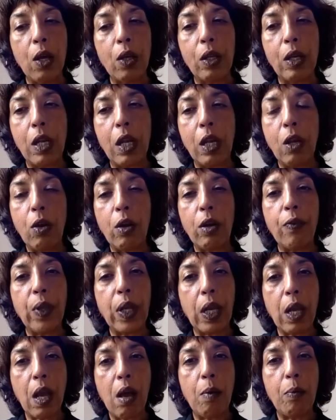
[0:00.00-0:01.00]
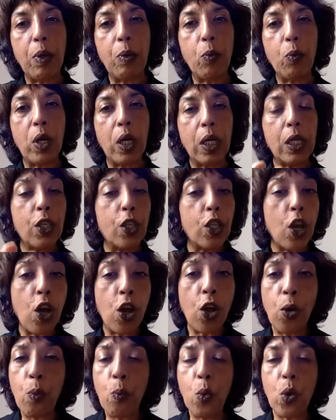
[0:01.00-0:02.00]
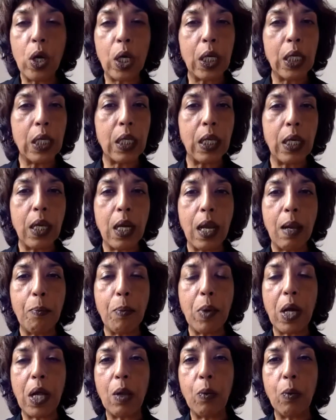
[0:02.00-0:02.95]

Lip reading: a lot of the garment workers, the home workers in Nepal,